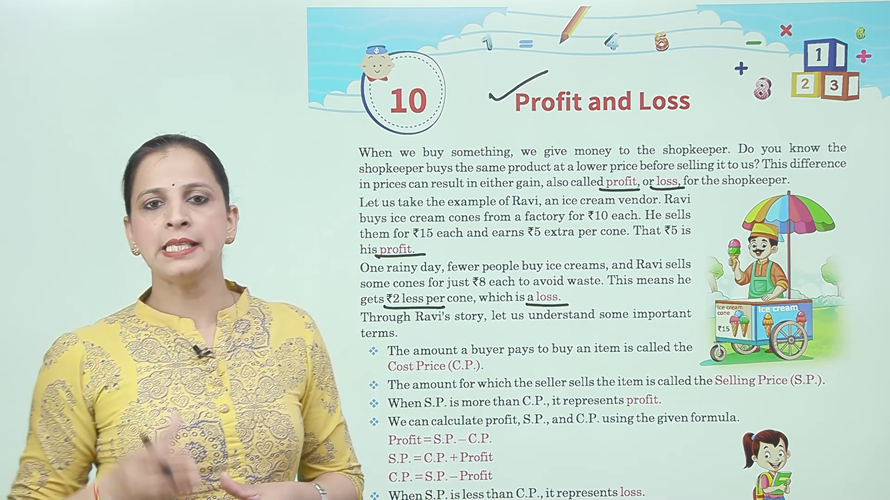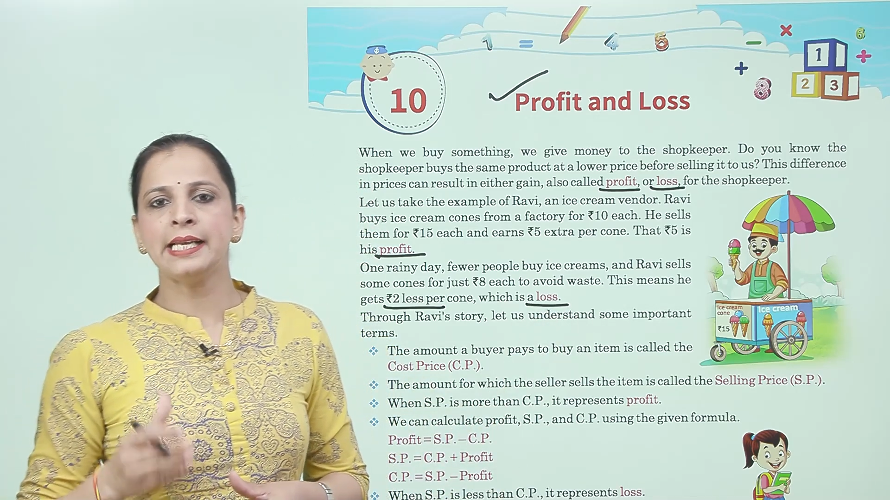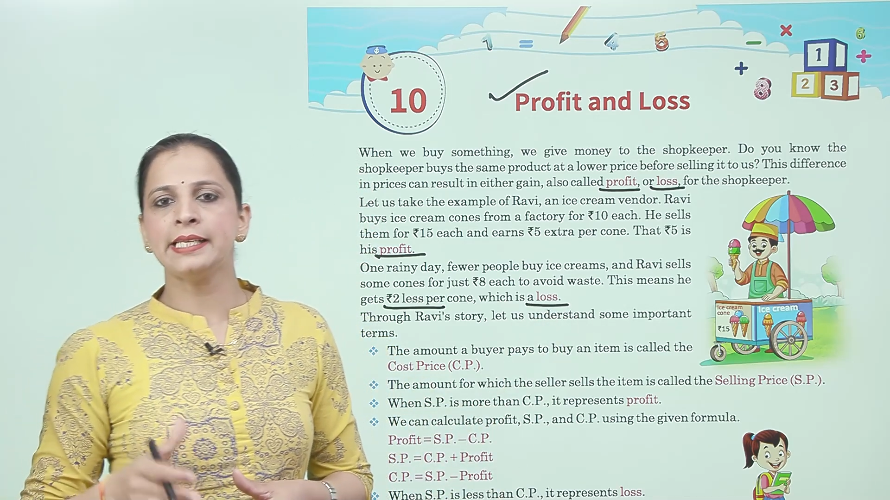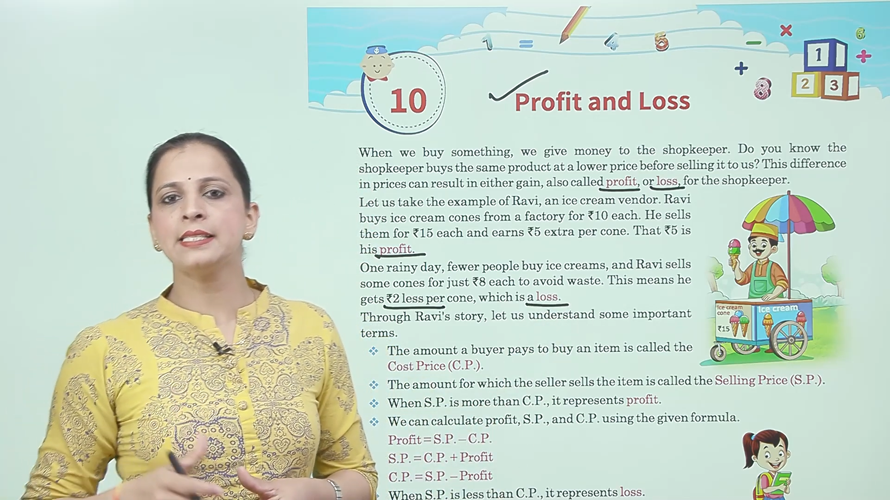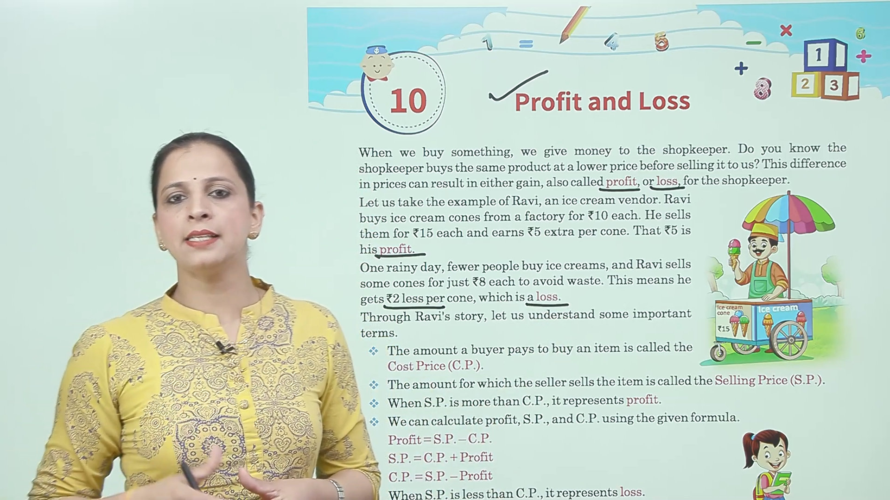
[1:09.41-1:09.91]

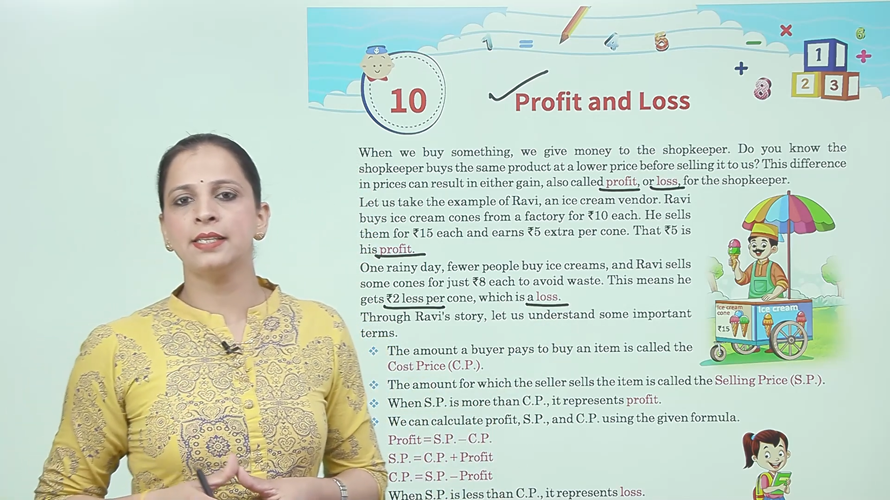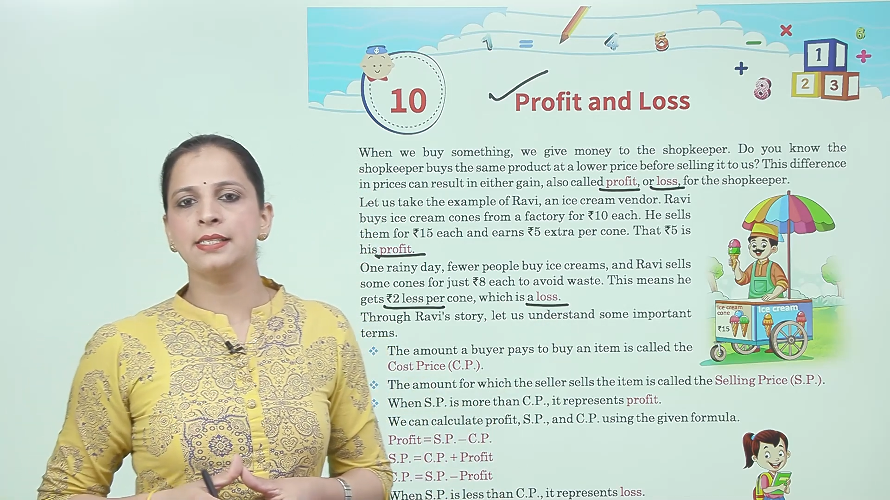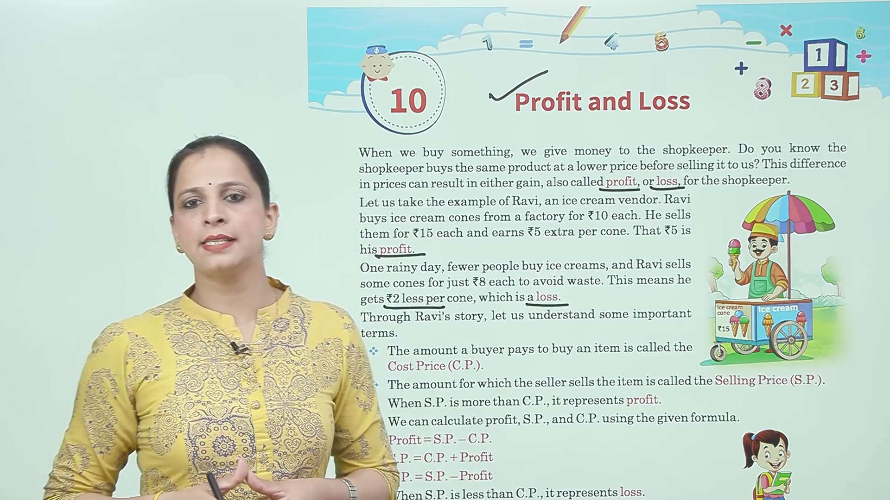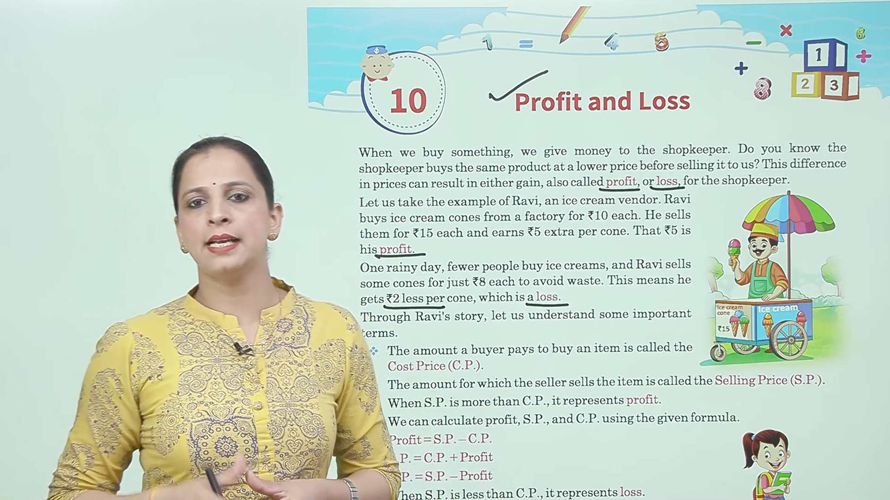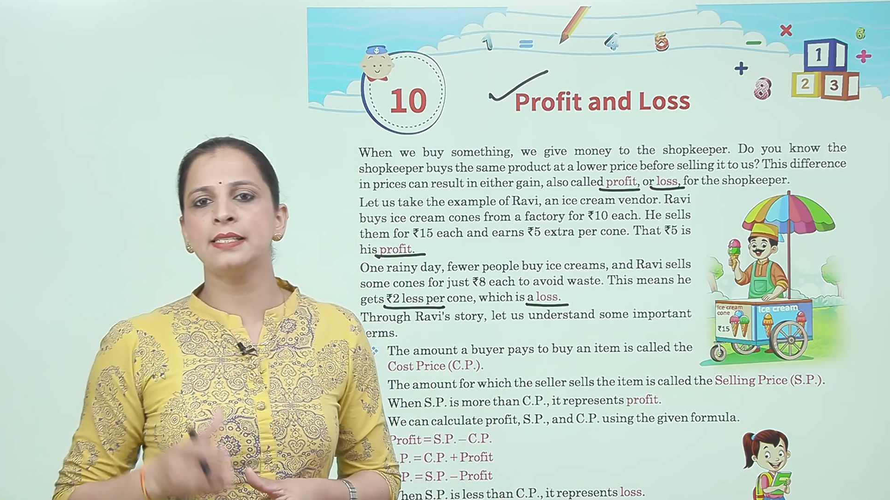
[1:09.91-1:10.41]
let us
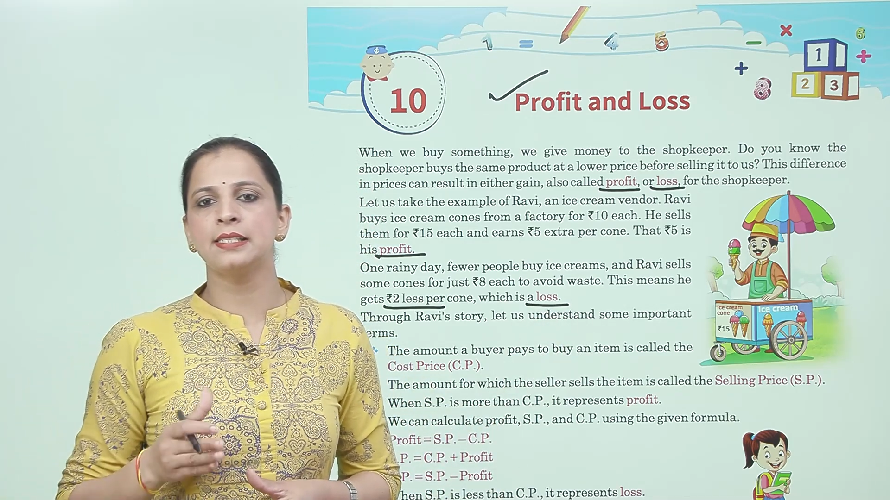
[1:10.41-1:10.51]
understand